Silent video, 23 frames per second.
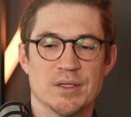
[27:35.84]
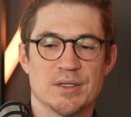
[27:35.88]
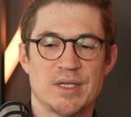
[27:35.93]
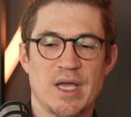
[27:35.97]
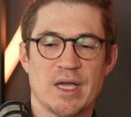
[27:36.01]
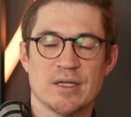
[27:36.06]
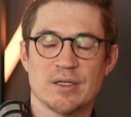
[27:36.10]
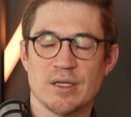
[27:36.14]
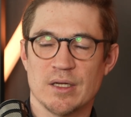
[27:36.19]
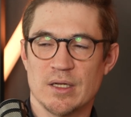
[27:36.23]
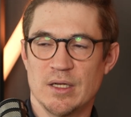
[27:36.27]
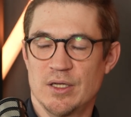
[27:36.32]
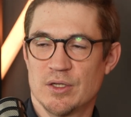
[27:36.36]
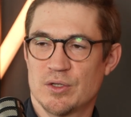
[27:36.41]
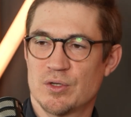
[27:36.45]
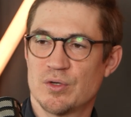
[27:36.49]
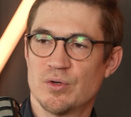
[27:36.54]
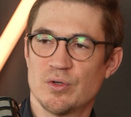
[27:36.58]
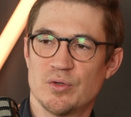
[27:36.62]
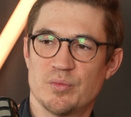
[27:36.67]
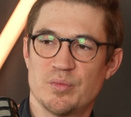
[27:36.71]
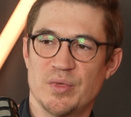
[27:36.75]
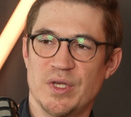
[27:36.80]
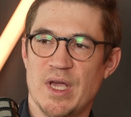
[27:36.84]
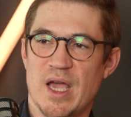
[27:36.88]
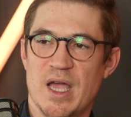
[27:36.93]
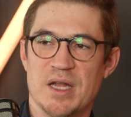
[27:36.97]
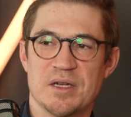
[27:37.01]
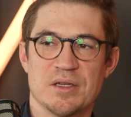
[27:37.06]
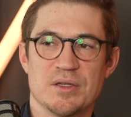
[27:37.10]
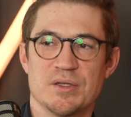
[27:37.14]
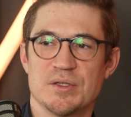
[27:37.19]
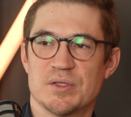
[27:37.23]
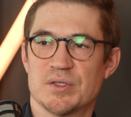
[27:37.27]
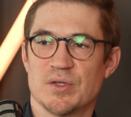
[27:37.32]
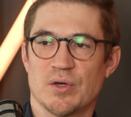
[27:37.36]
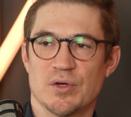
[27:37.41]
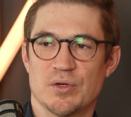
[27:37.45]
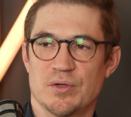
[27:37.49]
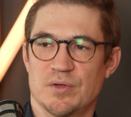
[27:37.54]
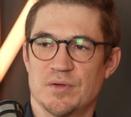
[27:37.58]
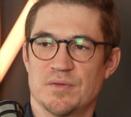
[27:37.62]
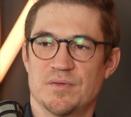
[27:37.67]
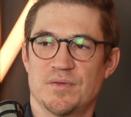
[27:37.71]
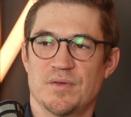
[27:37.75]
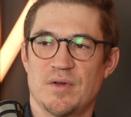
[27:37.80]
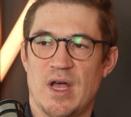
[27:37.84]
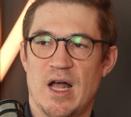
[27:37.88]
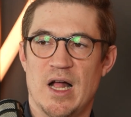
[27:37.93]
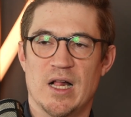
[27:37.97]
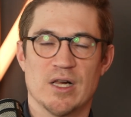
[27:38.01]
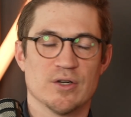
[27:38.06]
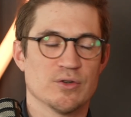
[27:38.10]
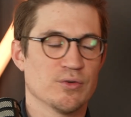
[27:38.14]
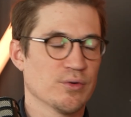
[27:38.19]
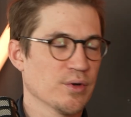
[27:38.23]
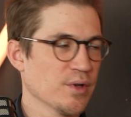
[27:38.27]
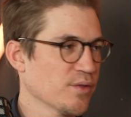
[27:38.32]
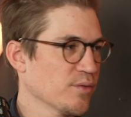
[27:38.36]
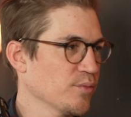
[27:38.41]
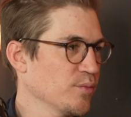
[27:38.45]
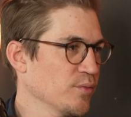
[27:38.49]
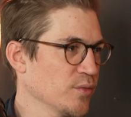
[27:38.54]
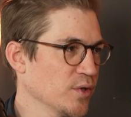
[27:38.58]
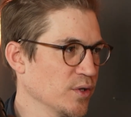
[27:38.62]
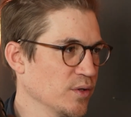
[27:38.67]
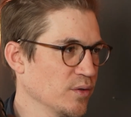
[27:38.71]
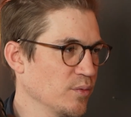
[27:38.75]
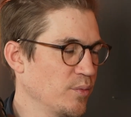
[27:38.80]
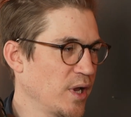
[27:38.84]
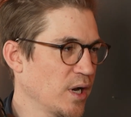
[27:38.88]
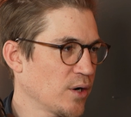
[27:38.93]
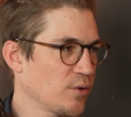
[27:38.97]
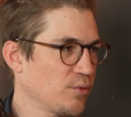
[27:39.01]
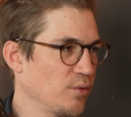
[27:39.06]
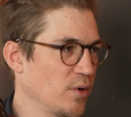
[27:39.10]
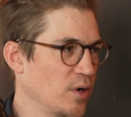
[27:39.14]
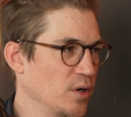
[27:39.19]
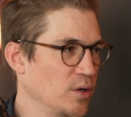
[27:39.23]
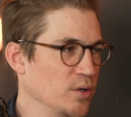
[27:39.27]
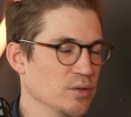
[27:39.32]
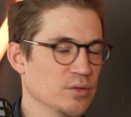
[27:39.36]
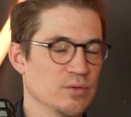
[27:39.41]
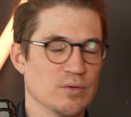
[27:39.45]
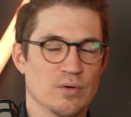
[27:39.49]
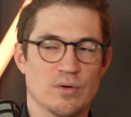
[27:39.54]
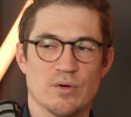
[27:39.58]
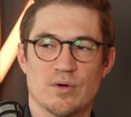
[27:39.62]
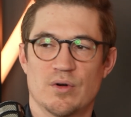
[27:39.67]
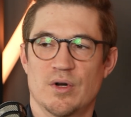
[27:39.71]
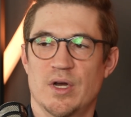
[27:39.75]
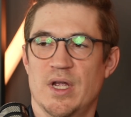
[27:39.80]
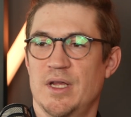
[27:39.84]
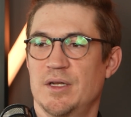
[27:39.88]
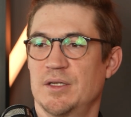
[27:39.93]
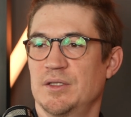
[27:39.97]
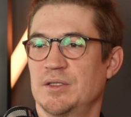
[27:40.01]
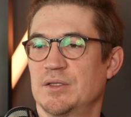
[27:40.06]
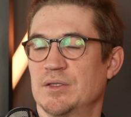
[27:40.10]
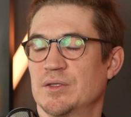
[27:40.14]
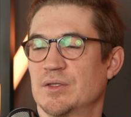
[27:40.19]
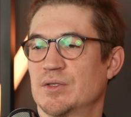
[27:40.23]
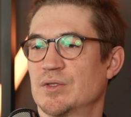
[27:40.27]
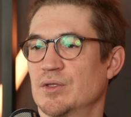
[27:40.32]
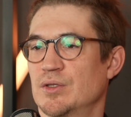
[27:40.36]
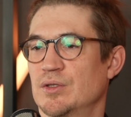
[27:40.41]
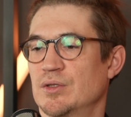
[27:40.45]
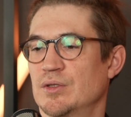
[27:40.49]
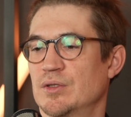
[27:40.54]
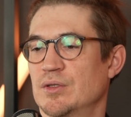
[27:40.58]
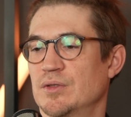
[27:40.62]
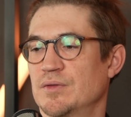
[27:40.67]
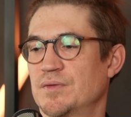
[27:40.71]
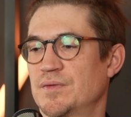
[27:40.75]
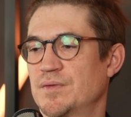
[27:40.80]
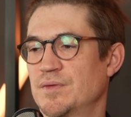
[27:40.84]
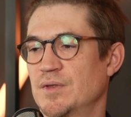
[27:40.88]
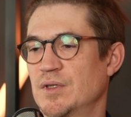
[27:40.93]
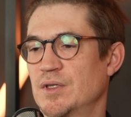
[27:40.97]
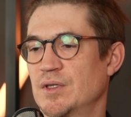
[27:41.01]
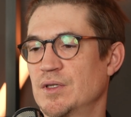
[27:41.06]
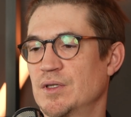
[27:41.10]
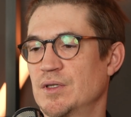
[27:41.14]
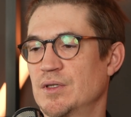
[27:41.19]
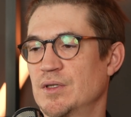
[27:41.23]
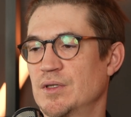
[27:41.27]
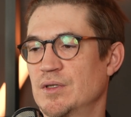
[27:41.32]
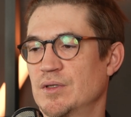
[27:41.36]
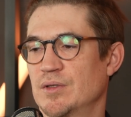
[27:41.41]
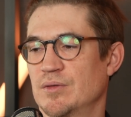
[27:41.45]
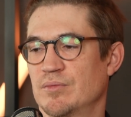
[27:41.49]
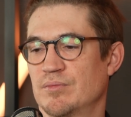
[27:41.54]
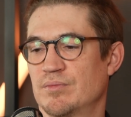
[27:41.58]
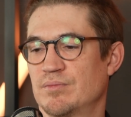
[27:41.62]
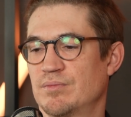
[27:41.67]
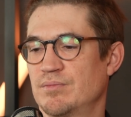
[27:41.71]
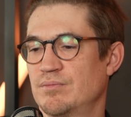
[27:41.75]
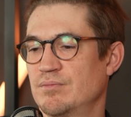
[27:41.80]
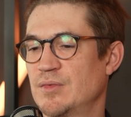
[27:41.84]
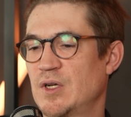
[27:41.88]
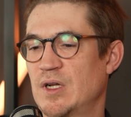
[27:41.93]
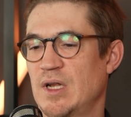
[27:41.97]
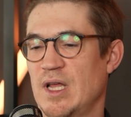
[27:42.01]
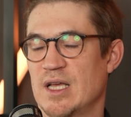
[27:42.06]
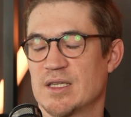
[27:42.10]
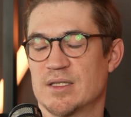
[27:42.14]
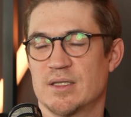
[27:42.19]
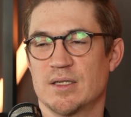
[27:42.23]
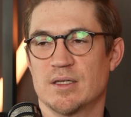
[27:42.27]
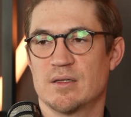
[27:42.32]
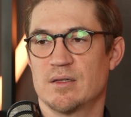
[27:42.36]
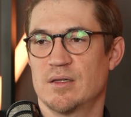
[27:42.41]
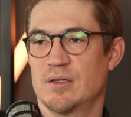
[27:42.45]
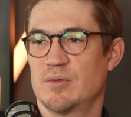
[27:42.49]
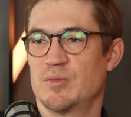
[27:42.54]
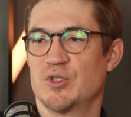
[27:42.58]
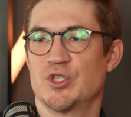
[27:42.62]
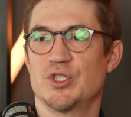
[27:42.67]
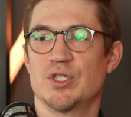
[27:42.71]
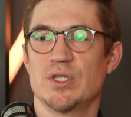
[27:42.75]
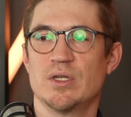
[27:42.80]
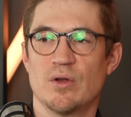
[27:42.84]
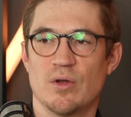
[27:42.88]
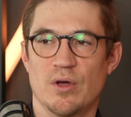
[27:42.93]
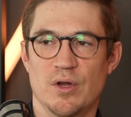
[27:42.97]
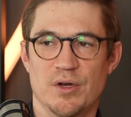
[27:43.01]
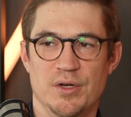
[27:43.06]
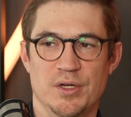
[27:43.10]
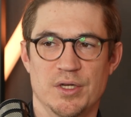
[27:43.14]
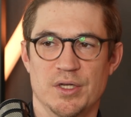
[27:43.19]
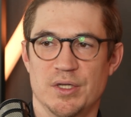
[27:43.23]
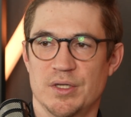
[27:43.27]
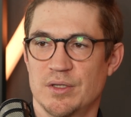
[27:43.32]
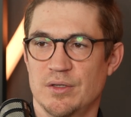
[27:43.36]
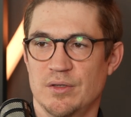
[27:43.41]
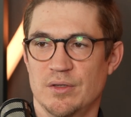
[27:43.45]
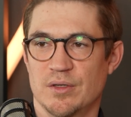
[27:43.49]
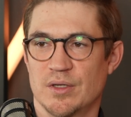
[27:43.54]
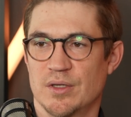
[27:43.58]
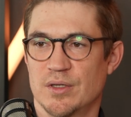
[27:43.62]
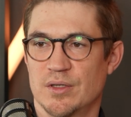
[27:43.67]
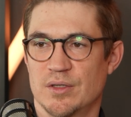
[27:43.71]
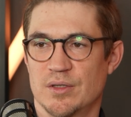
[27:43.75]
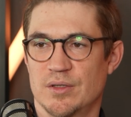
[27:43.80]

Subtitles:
Technically, it could be any sort of algorithm in the background or any sort of classical machine learning